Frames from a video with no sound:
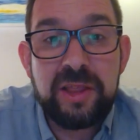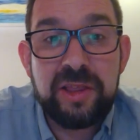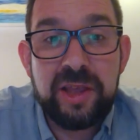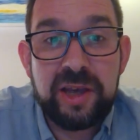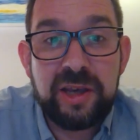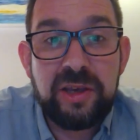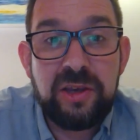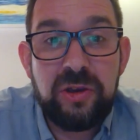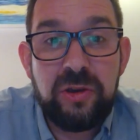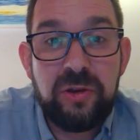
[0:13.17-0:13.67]

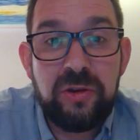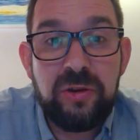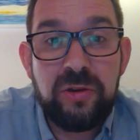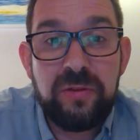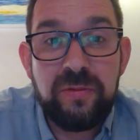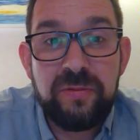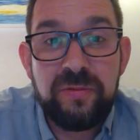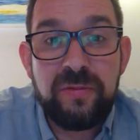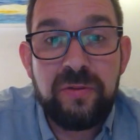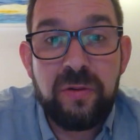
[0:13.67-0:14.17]
Thank
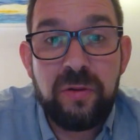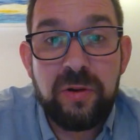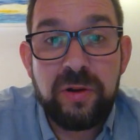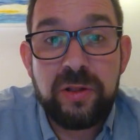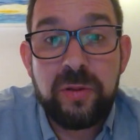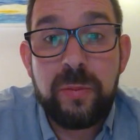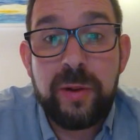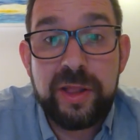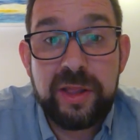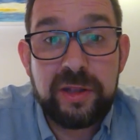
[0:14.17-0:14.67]
you for
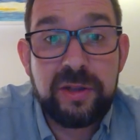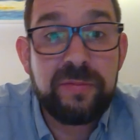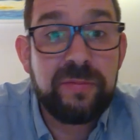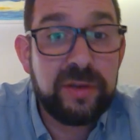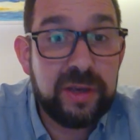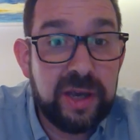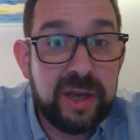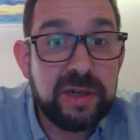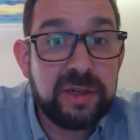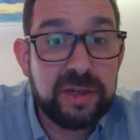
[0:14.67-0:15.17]
the way that
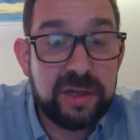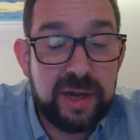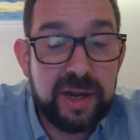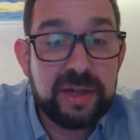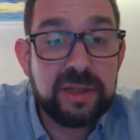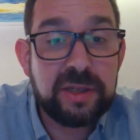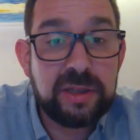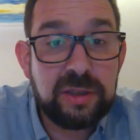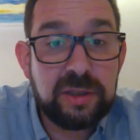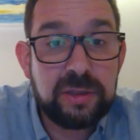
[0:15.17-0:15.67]
you've engaged in
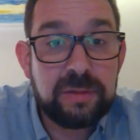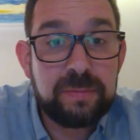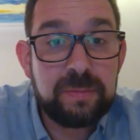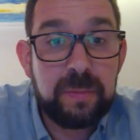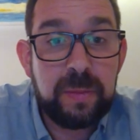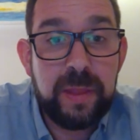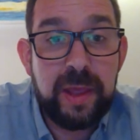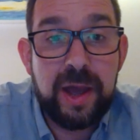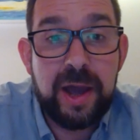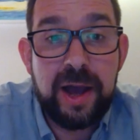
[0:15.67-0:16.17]
lessons
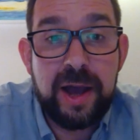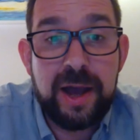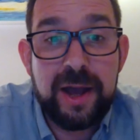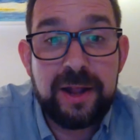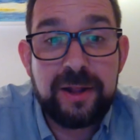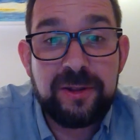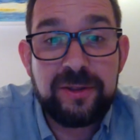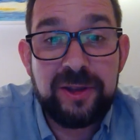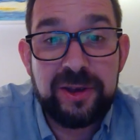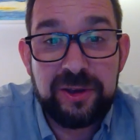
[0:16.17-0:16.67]

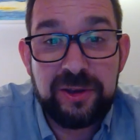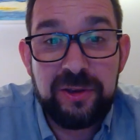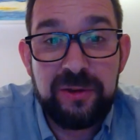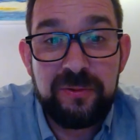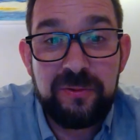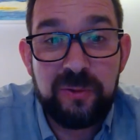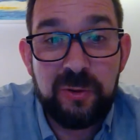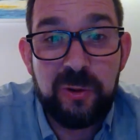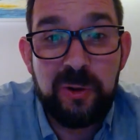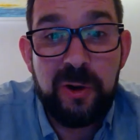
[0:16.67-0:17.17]
and thank you
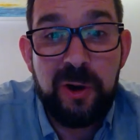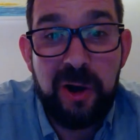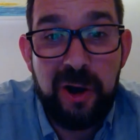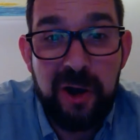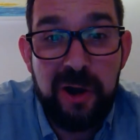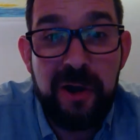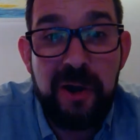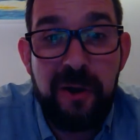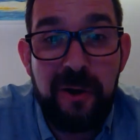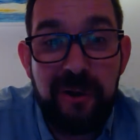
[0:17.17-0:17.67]
for
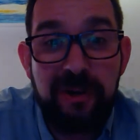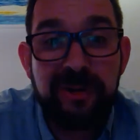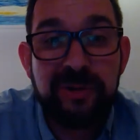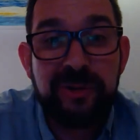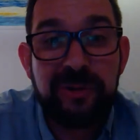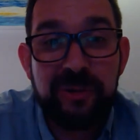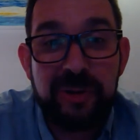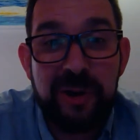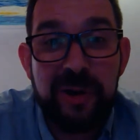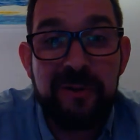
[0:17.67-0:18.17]
how hard
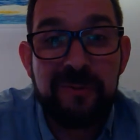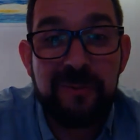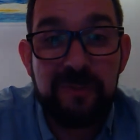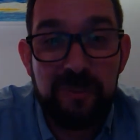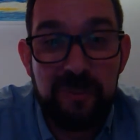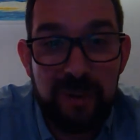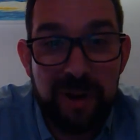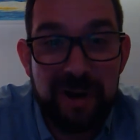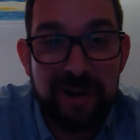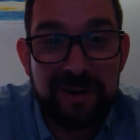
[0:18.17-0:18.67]
you have
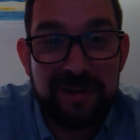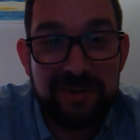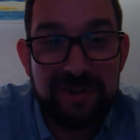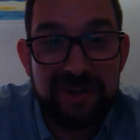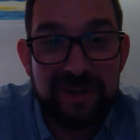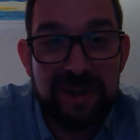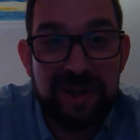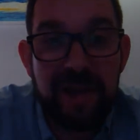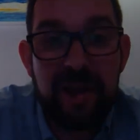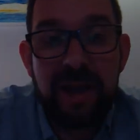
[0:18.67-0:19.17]
worked.
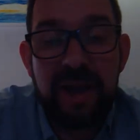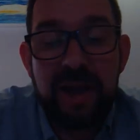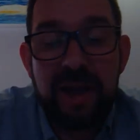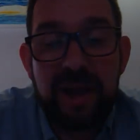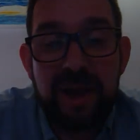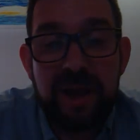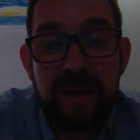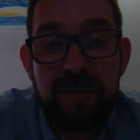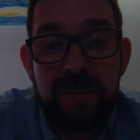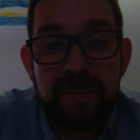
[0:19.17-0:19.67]

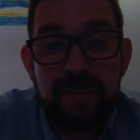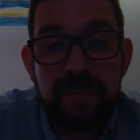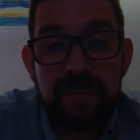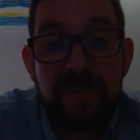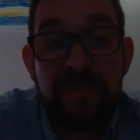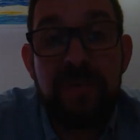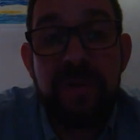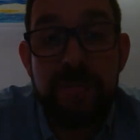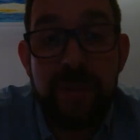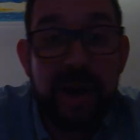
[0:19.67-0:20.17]
Uh,
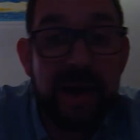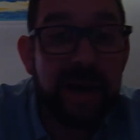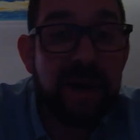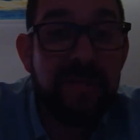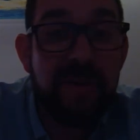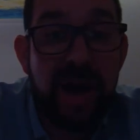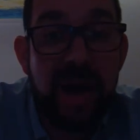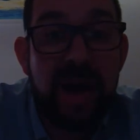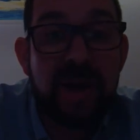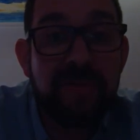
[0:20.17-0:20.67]
the feedback
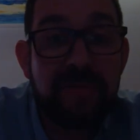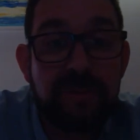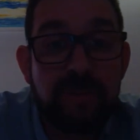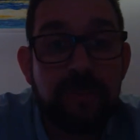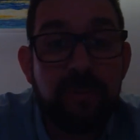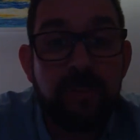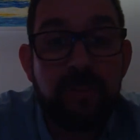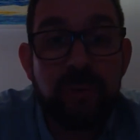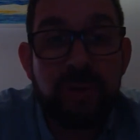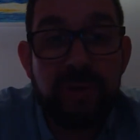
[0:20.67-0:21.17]
I've had
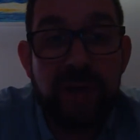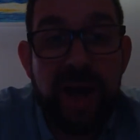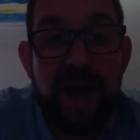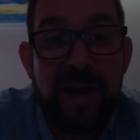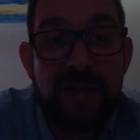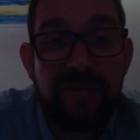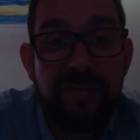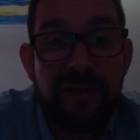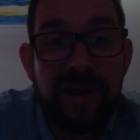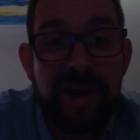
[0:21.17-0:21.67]
from
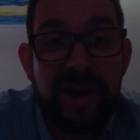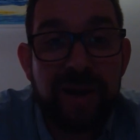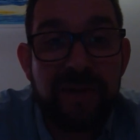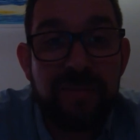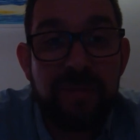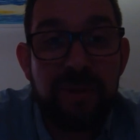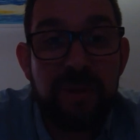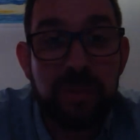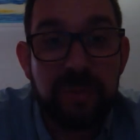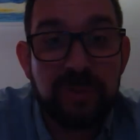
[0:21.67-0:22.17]
staff
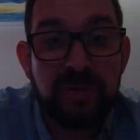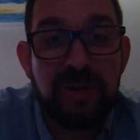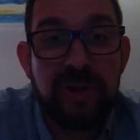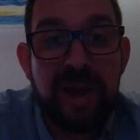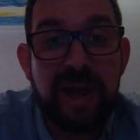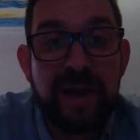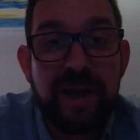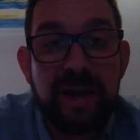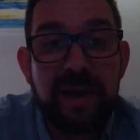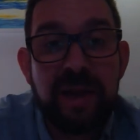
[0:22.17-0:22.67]
and pupils
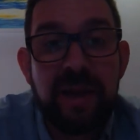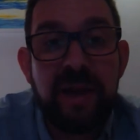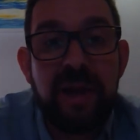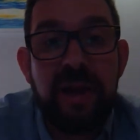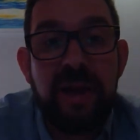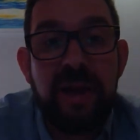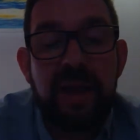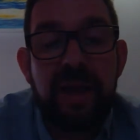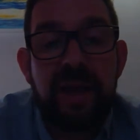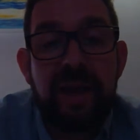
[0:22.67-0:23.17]
alike
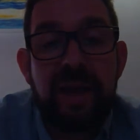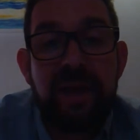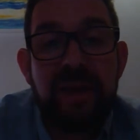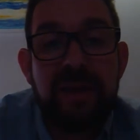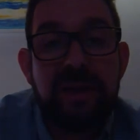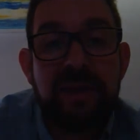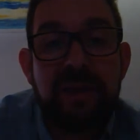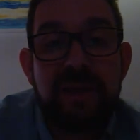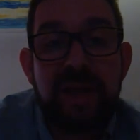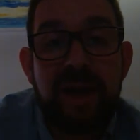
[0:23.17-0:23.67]

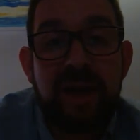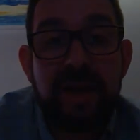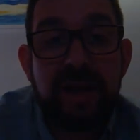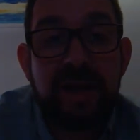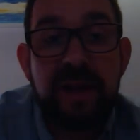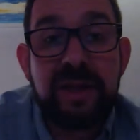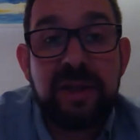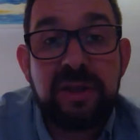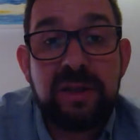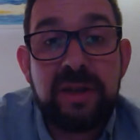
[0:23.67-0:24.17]
is that
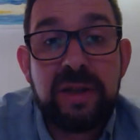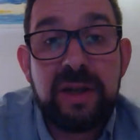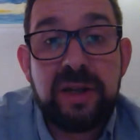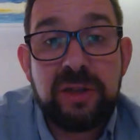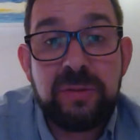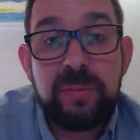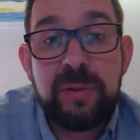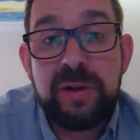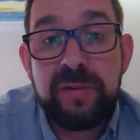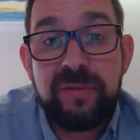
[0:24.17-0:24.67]
it,
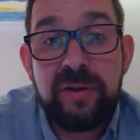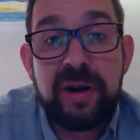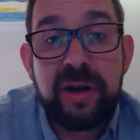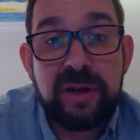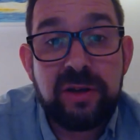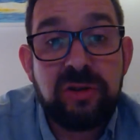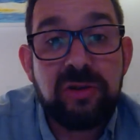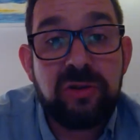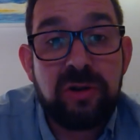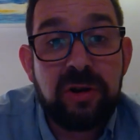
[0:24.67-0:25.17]
it's been a very
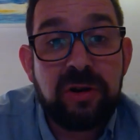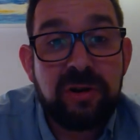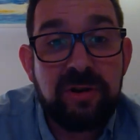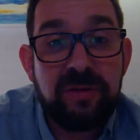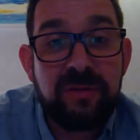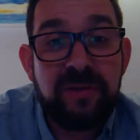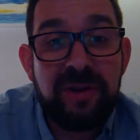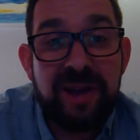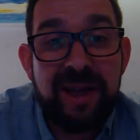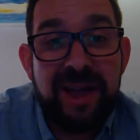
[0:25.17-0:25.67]

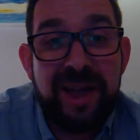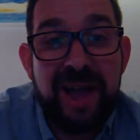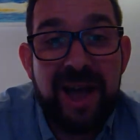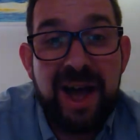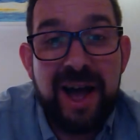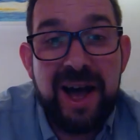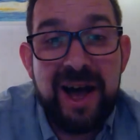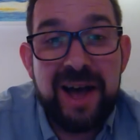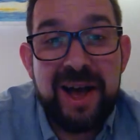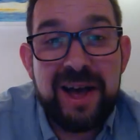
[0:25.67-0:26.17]
constructive
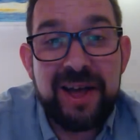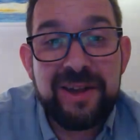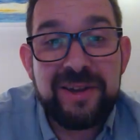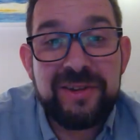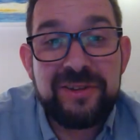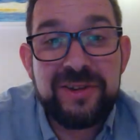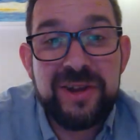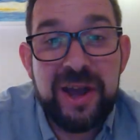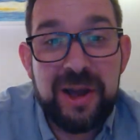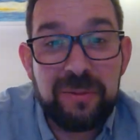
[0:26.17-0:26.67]

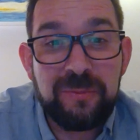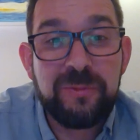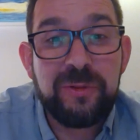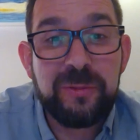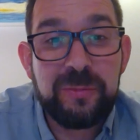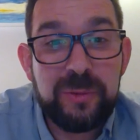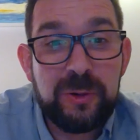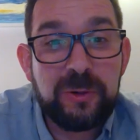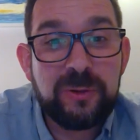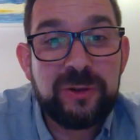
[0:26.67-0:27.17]
and
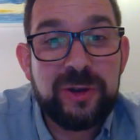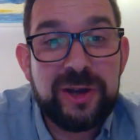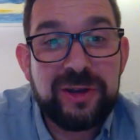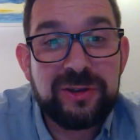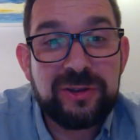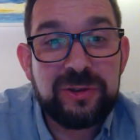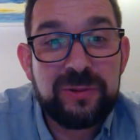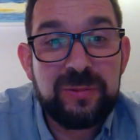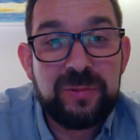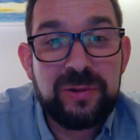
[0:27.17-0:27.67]
helpful
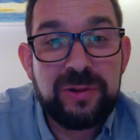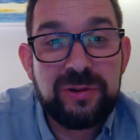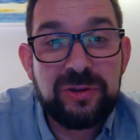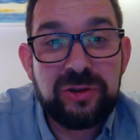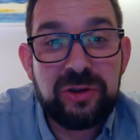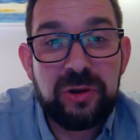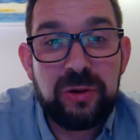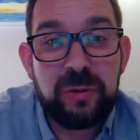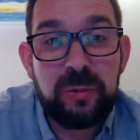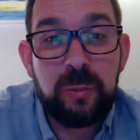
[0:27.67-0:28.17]
process.
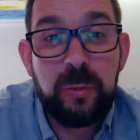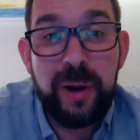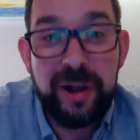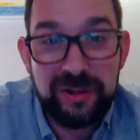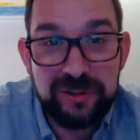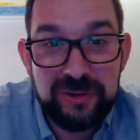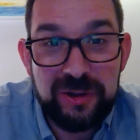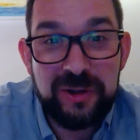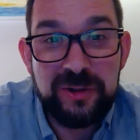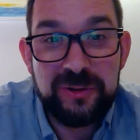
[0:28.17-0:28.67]
So
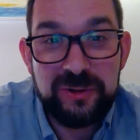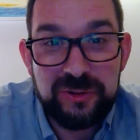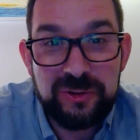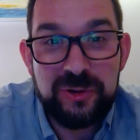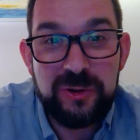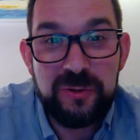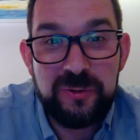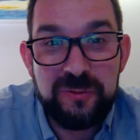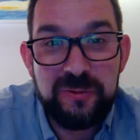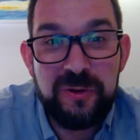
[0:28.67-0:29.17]
well done
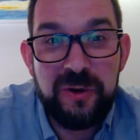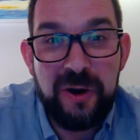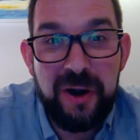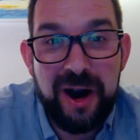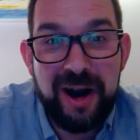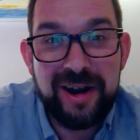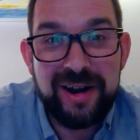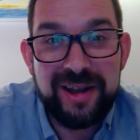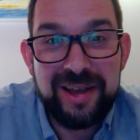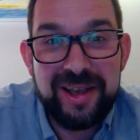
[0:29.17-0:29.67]
so
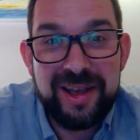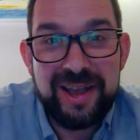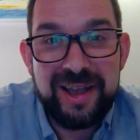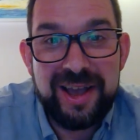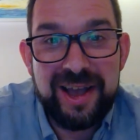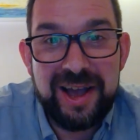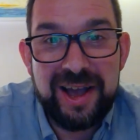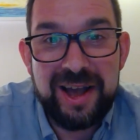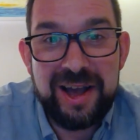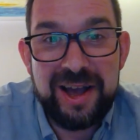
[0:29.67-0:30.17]
far.
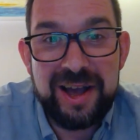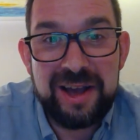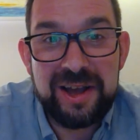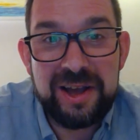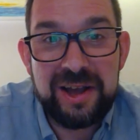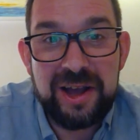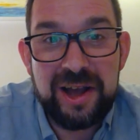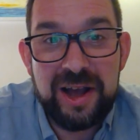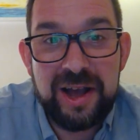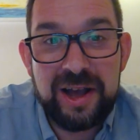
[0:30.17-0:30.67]

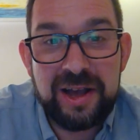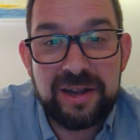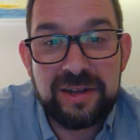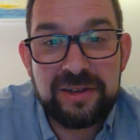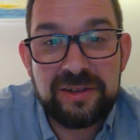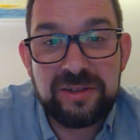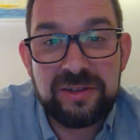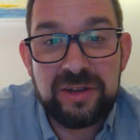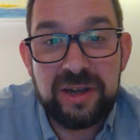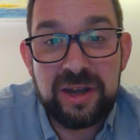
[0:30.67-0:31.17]
Uh,
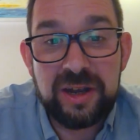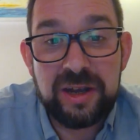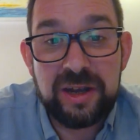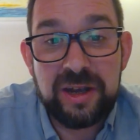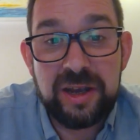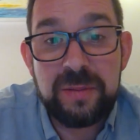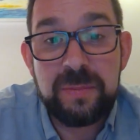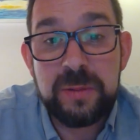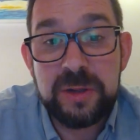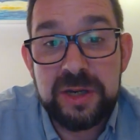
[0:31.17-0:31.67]
and uh,
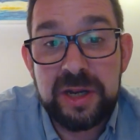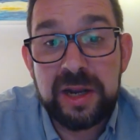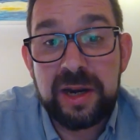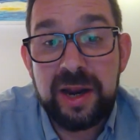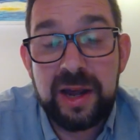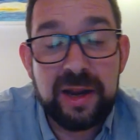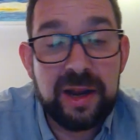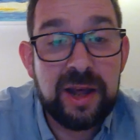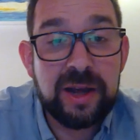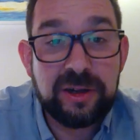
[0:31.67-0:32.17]
in
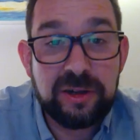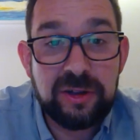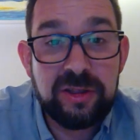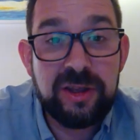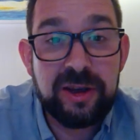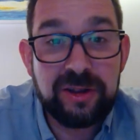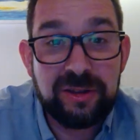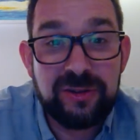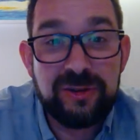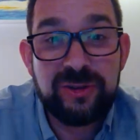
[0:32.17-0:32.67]
particular, I'd like to
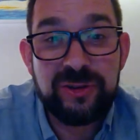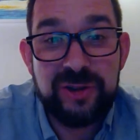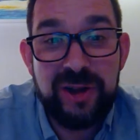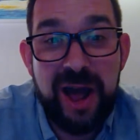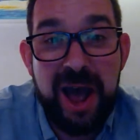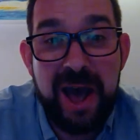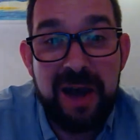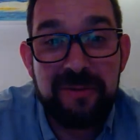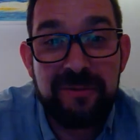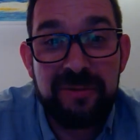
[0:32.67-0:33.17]
thank the
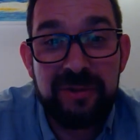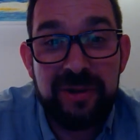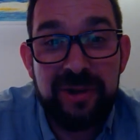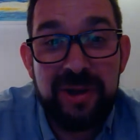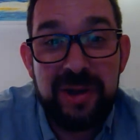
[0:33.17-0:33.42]
staff